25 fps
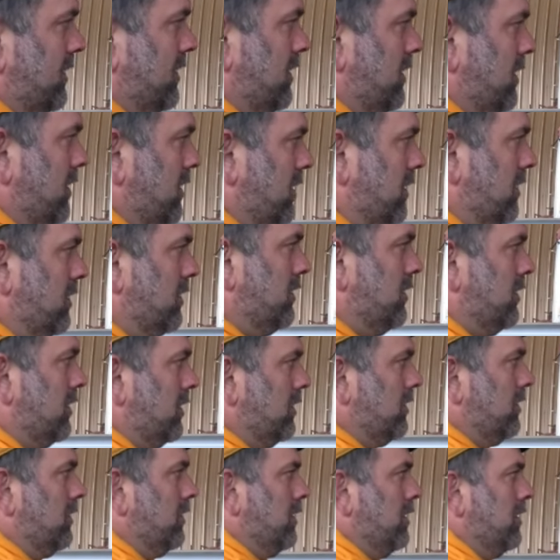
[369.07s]
That was on
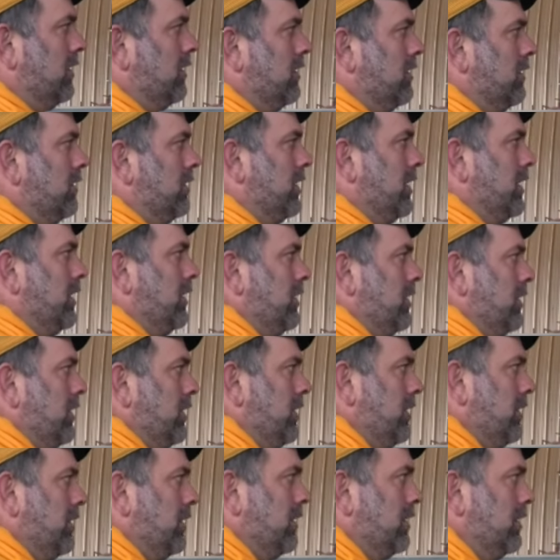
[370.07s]
Memorial Day,
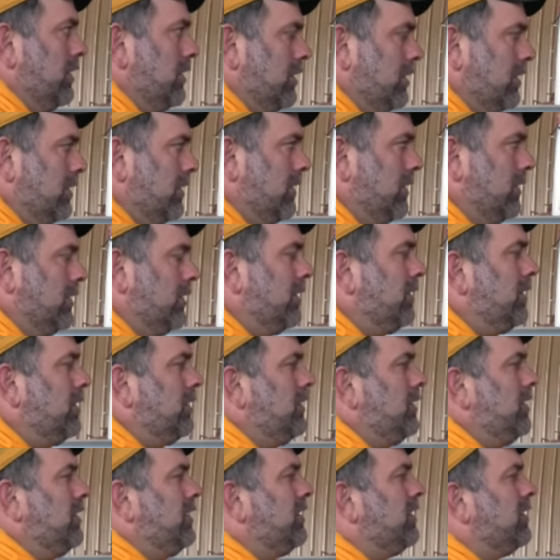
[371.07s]
about
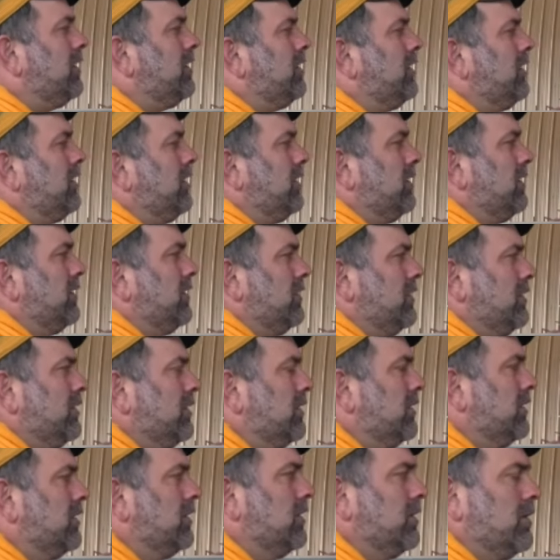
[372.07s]

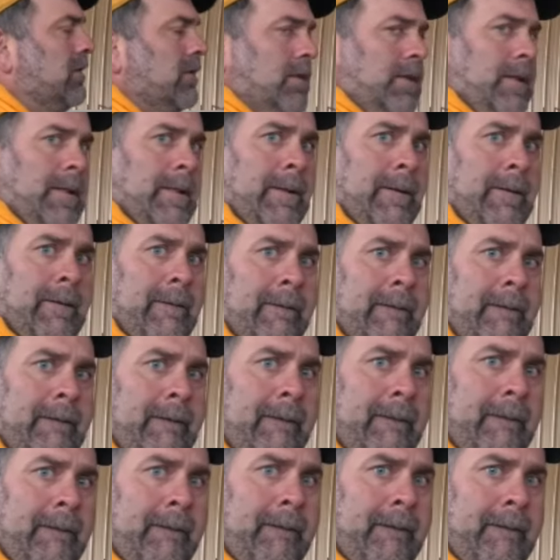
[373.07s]

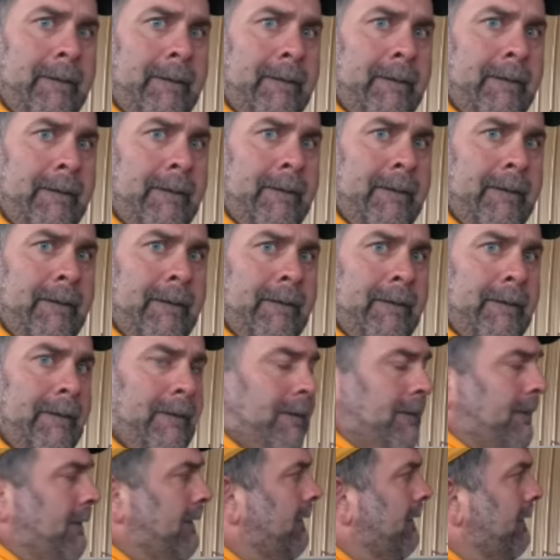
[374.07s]
1970 was
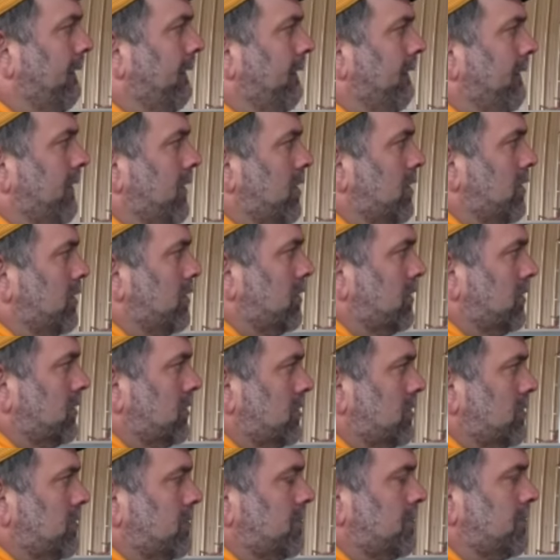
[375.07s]
plowing in the back,
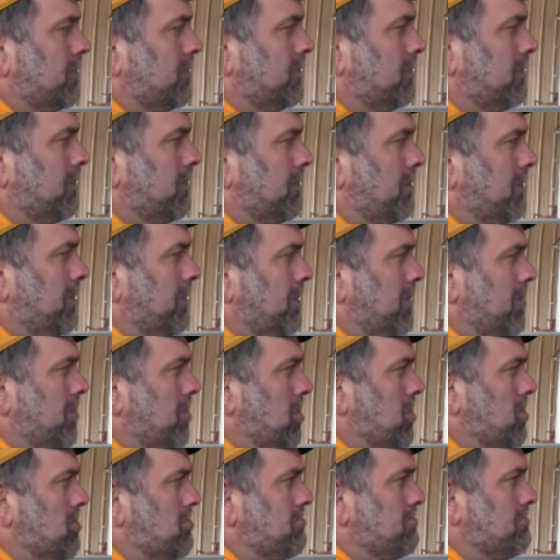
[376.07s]
back of the farm.
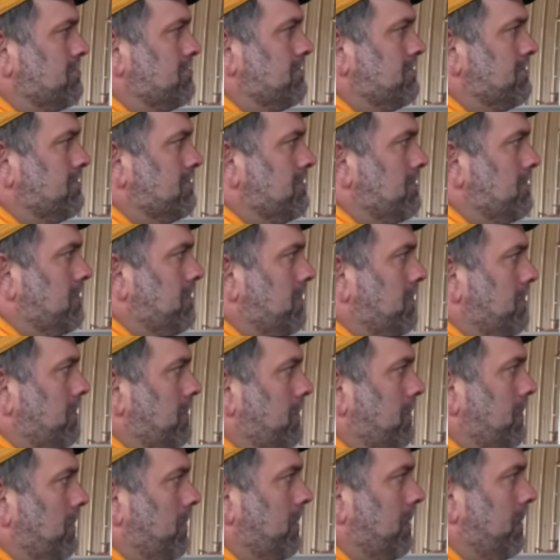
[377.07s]
And he
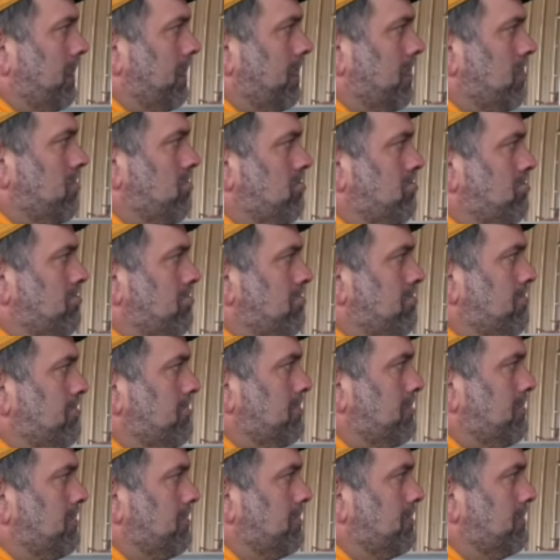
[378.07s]
come up over
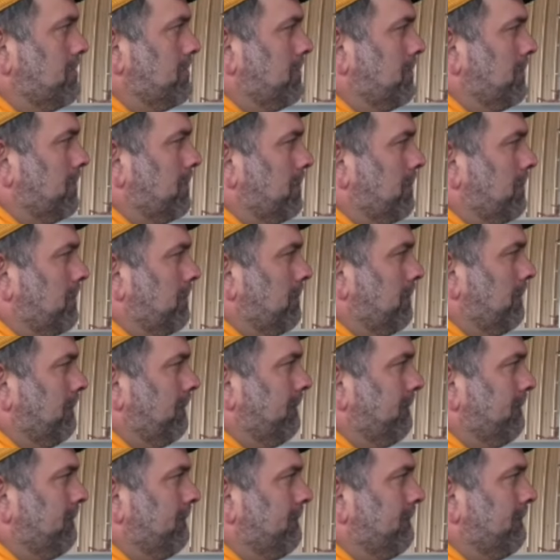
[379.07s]
a flat
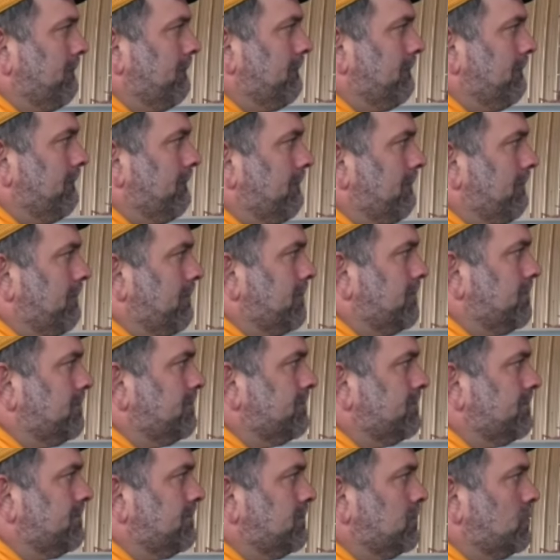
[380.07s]
rock, which did
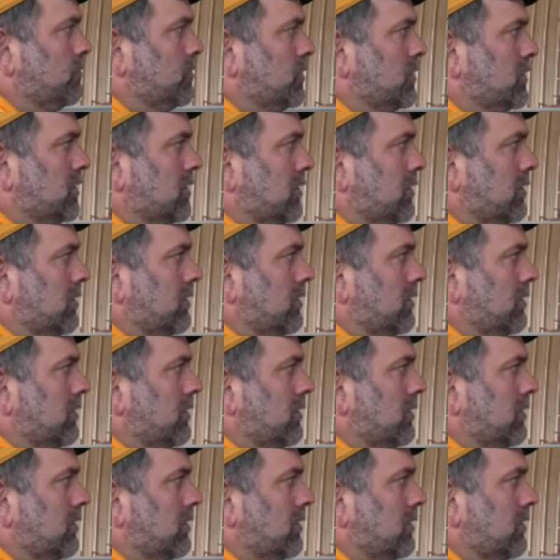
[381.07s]
not hit,